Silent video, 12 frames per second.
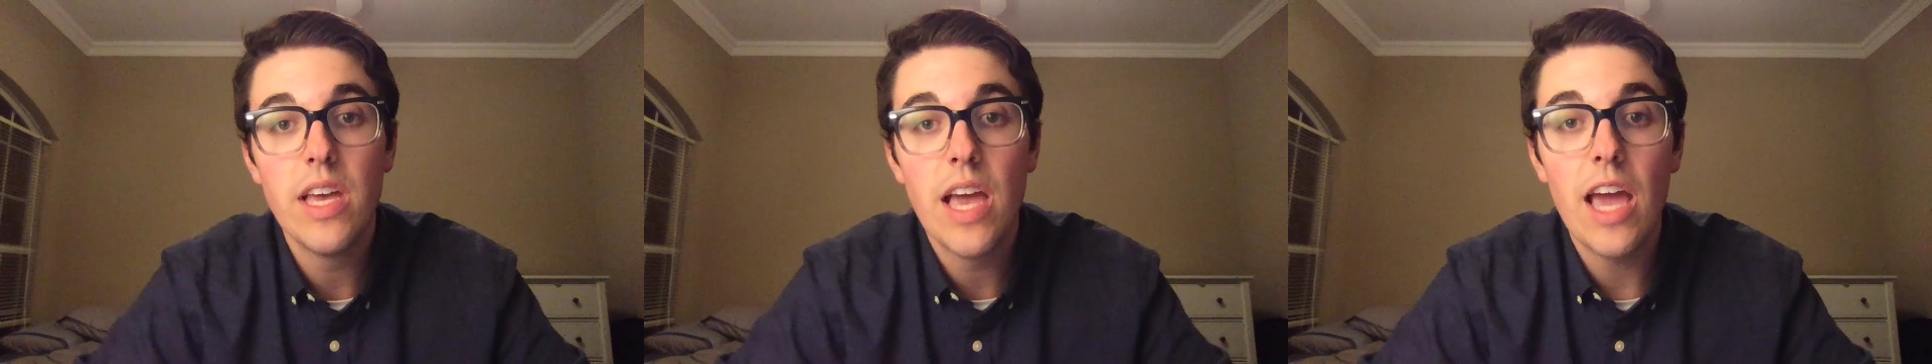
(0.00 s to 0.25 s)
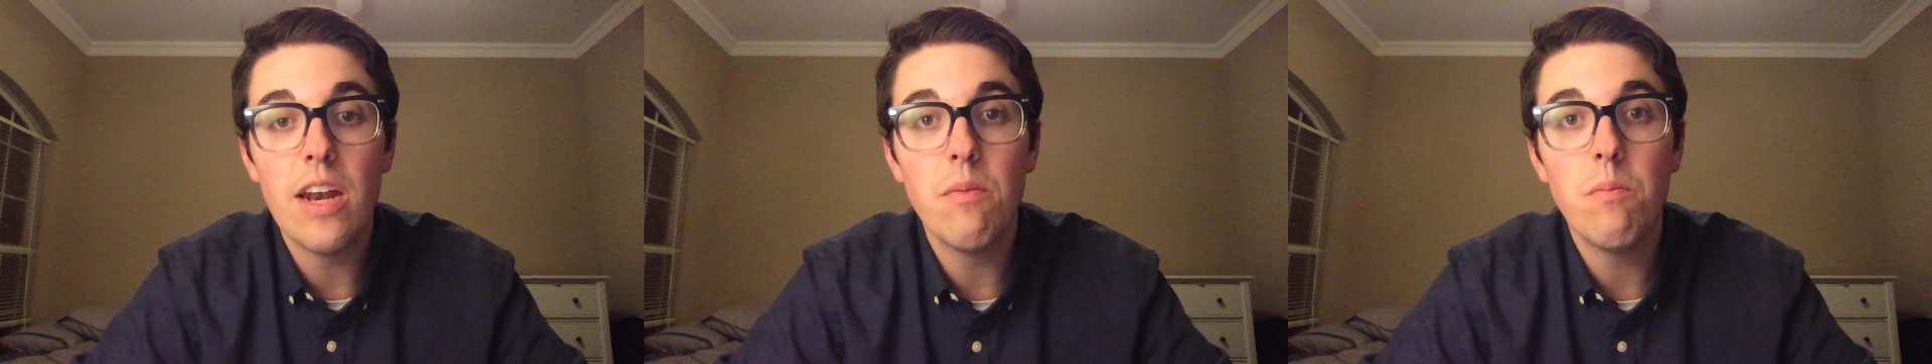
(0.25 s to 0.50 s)

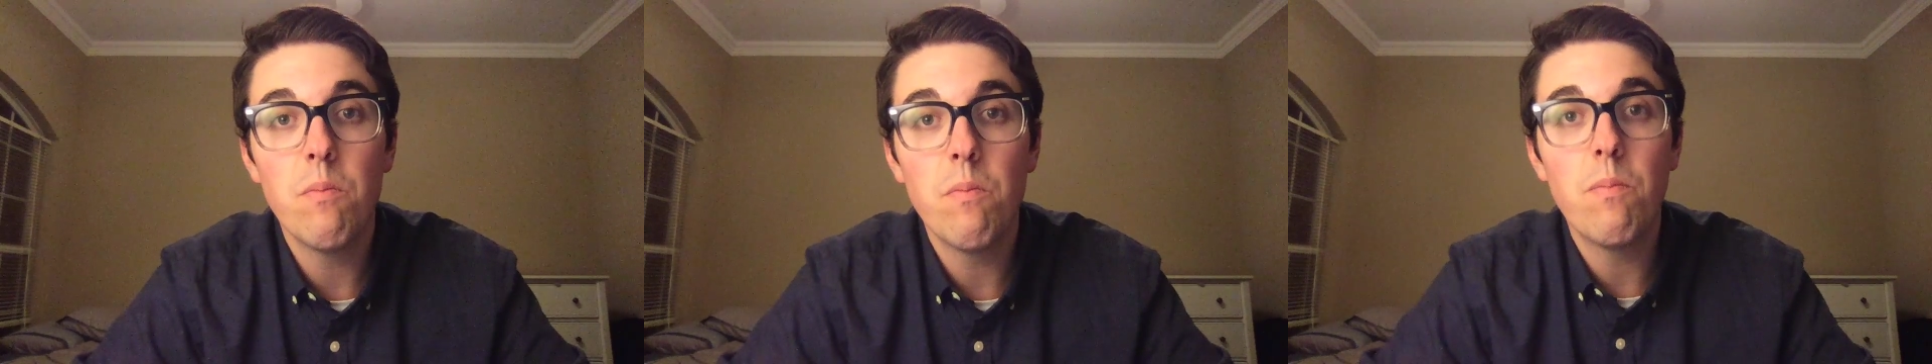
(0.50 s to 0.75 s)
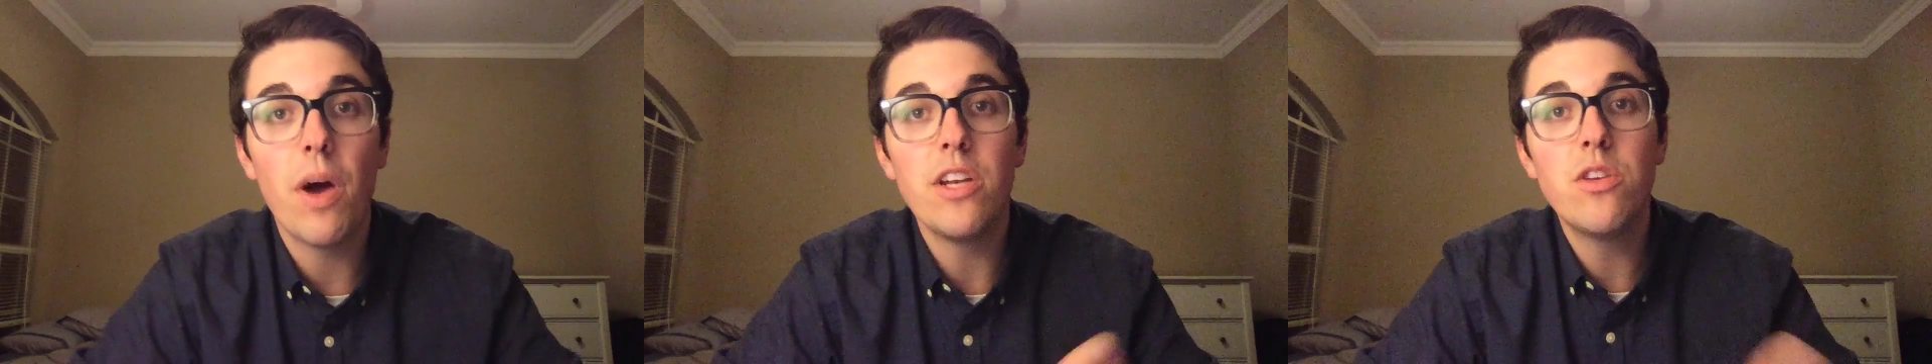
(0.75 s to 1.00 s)
And
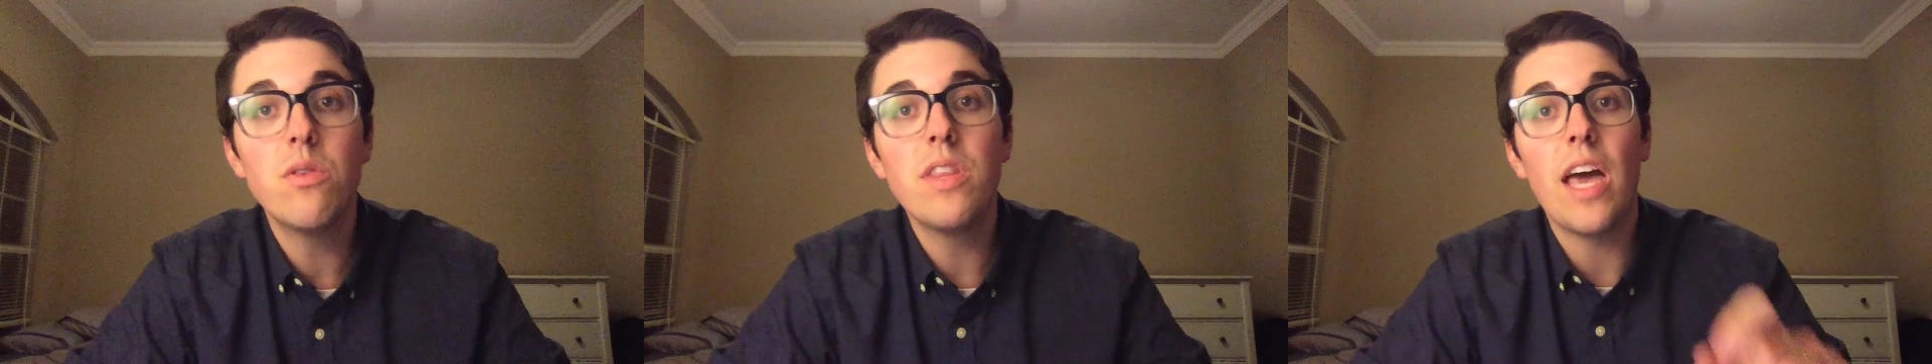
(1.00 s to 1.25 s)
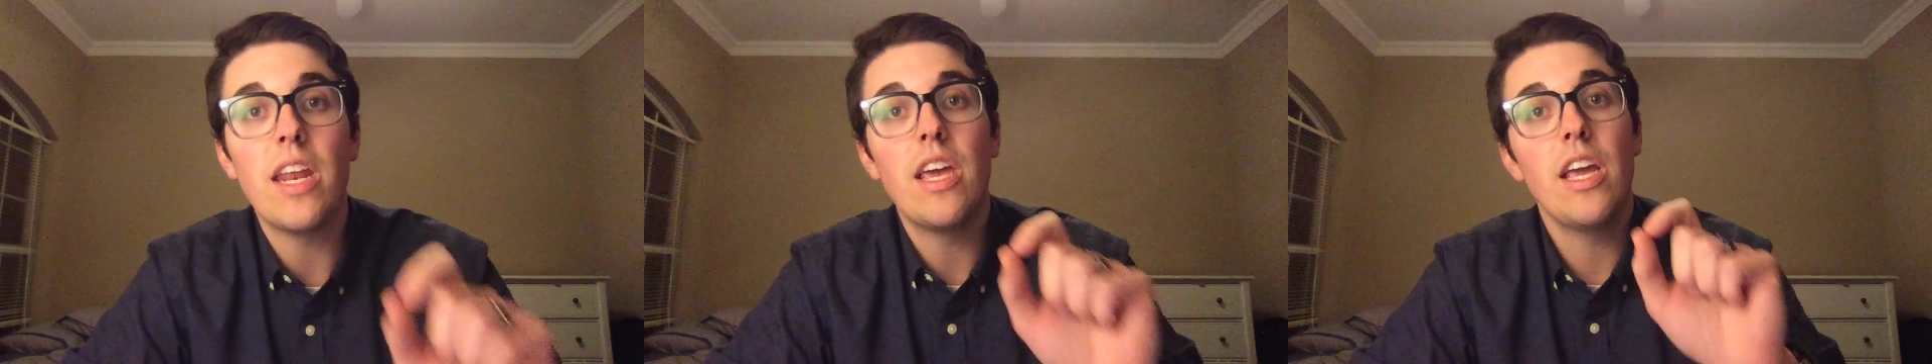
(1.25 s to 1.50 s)
by doing
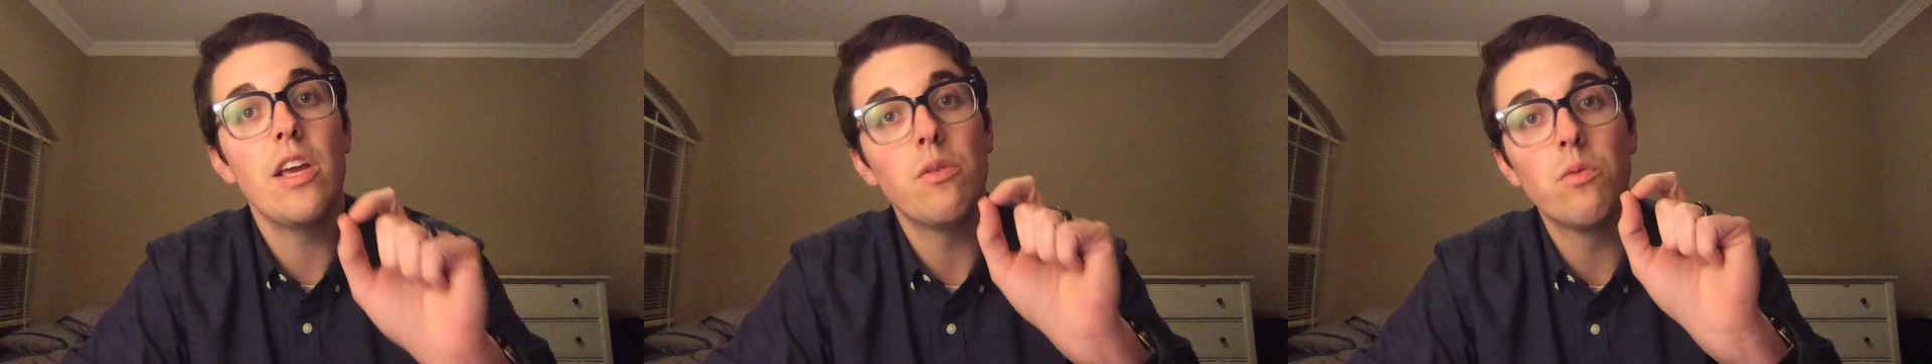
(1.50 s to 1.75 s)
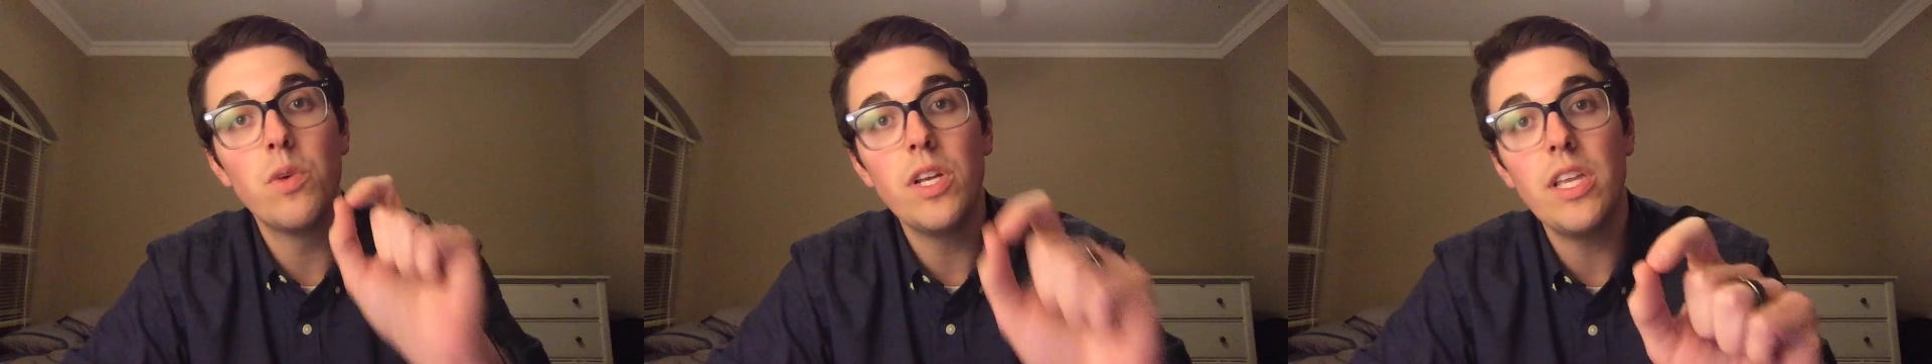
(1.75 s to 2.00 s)
that, it
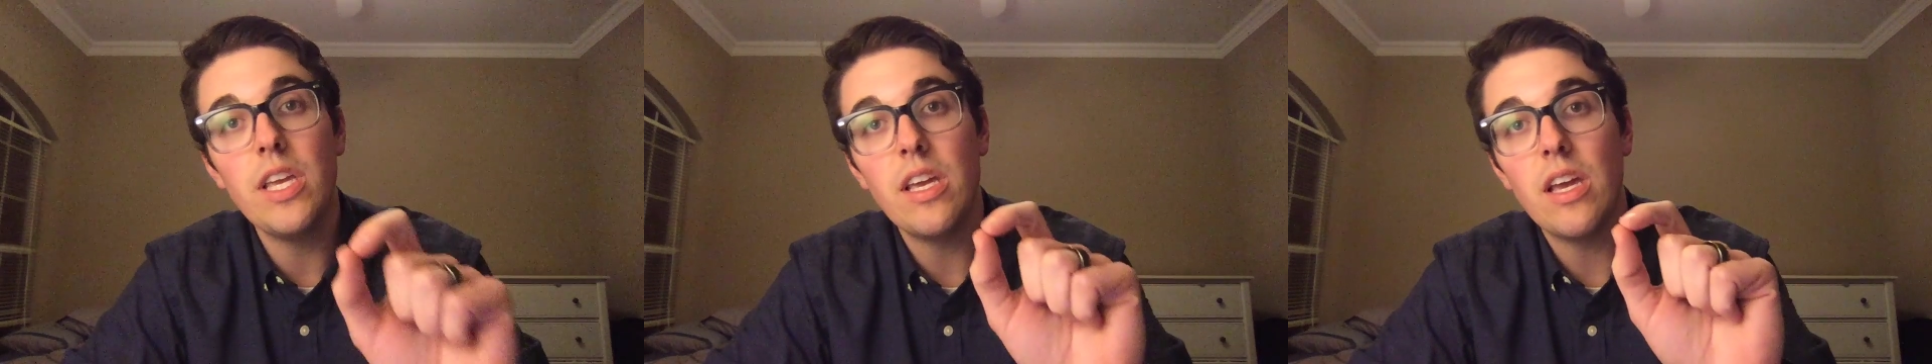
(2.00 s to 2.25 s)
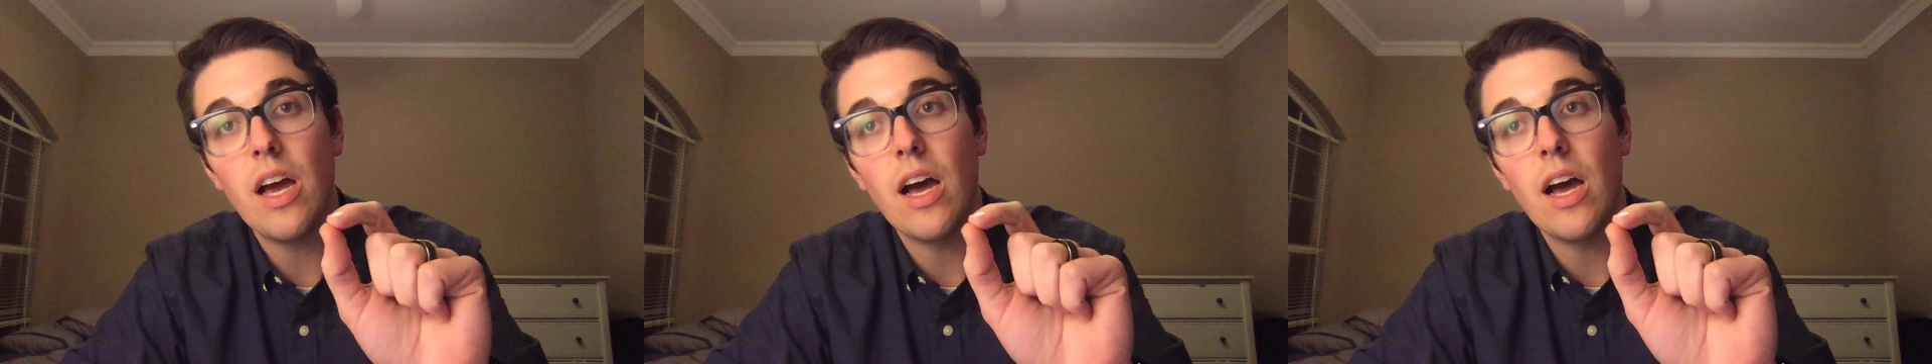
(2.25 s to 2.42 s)
really